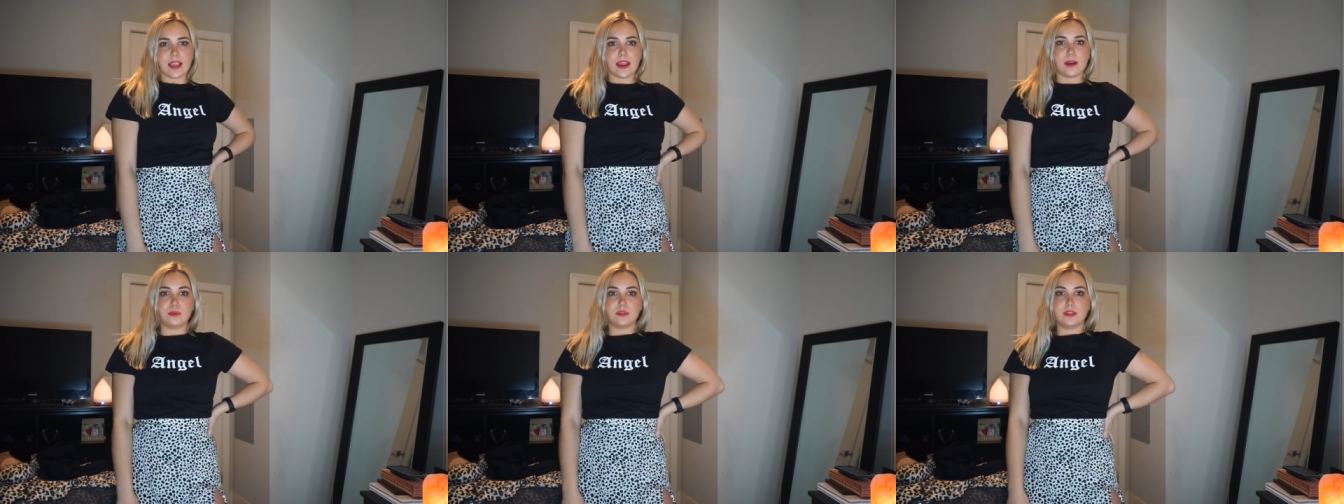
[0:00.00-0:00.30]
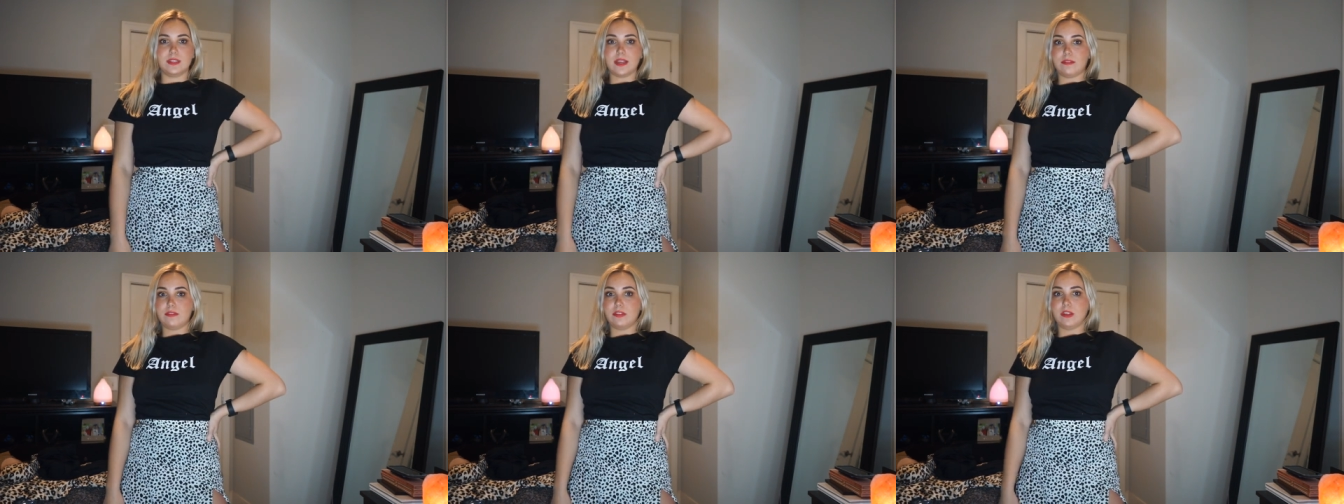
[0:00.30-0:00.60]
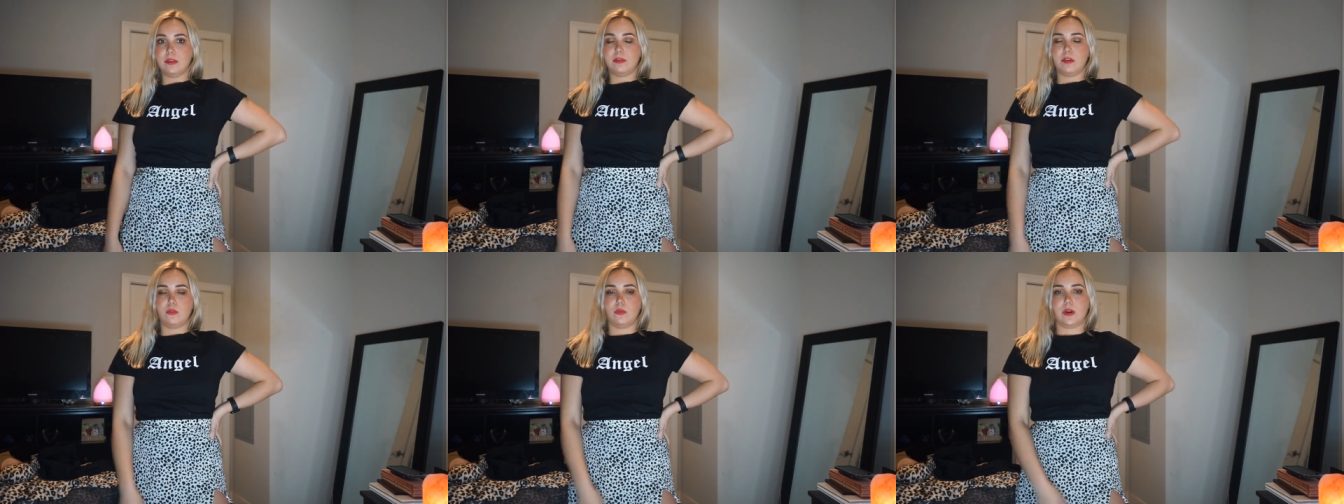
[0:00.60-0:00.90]
I will
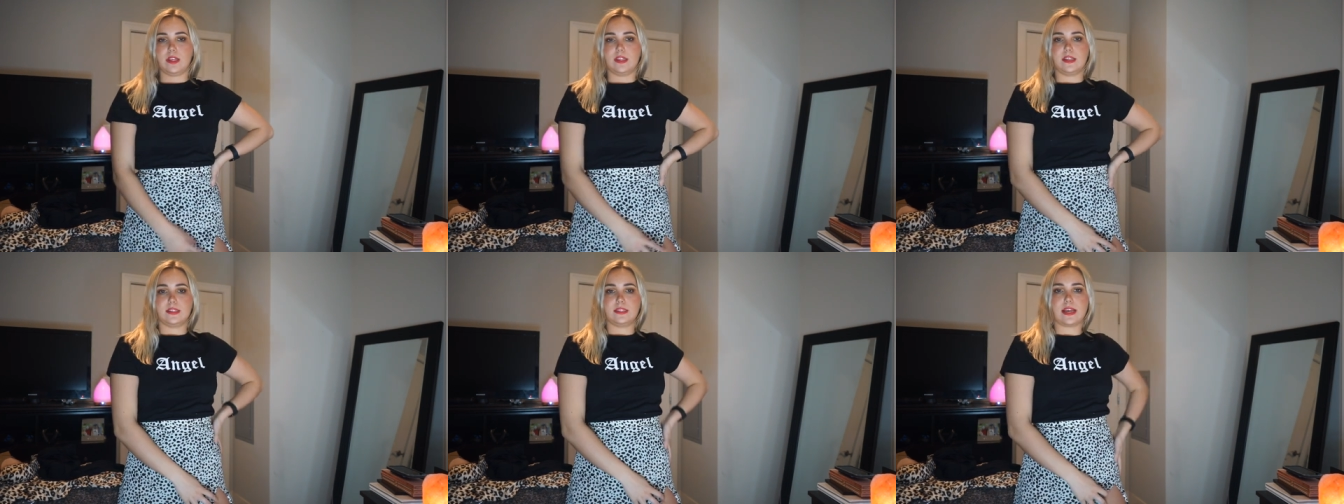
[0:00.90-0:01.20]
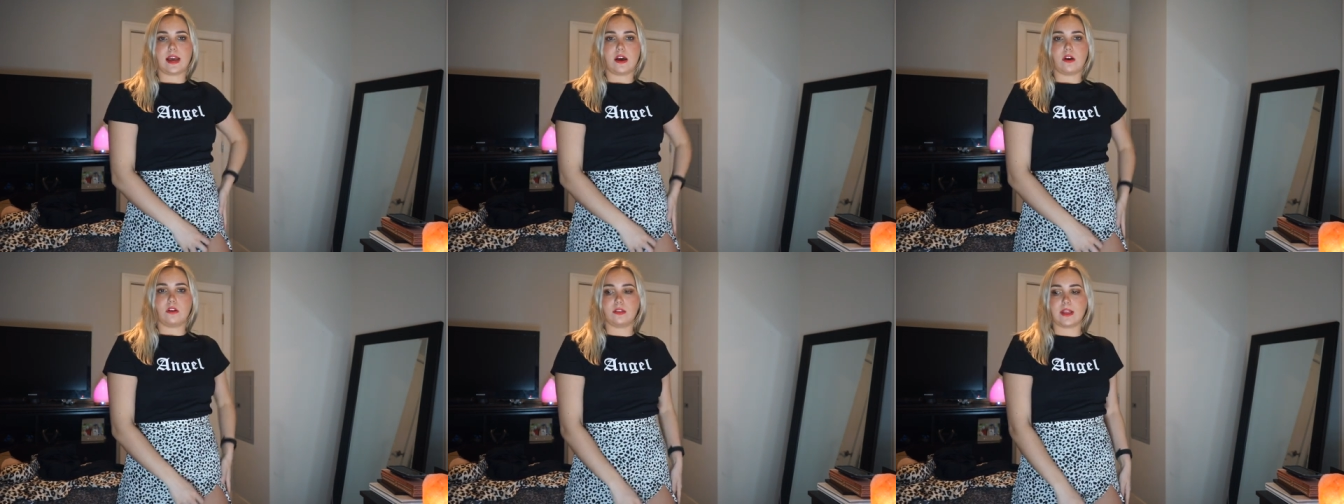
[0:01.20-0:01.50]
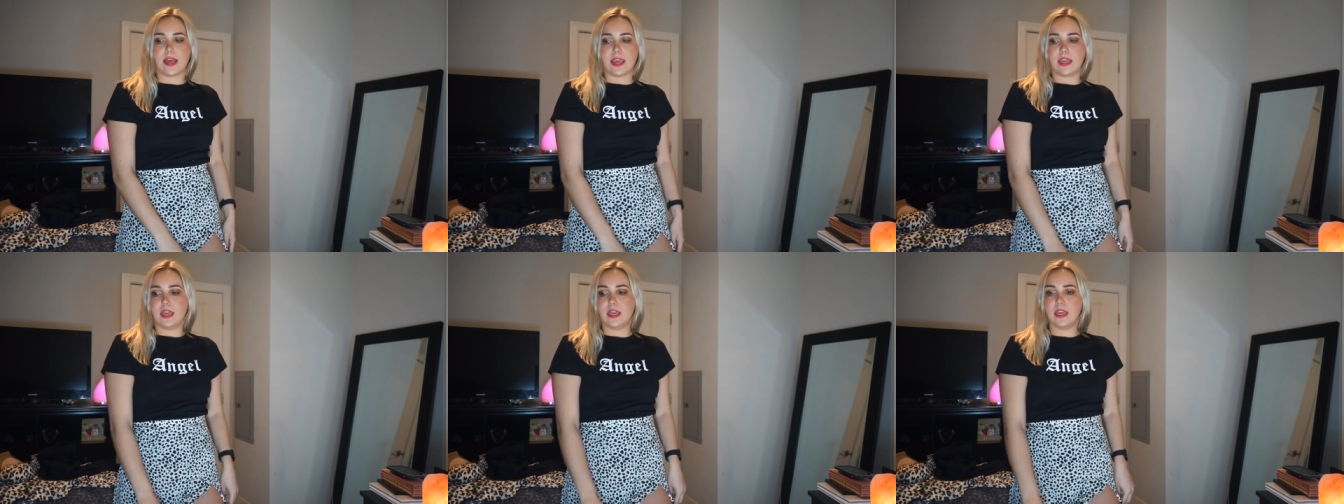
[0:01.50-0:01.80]
definitely be wearing this out
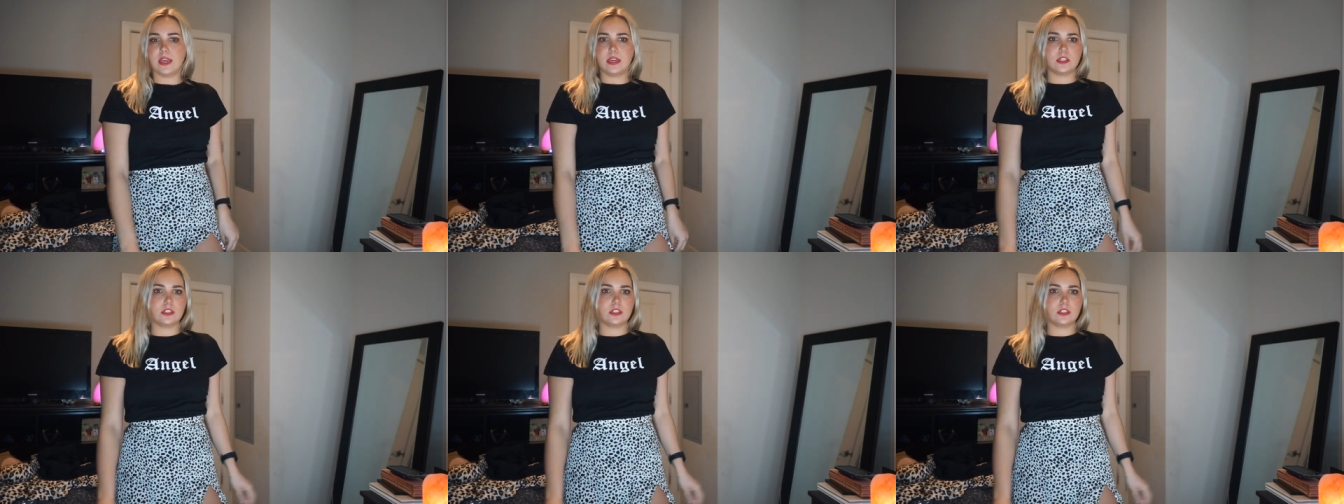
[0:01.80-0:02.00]
like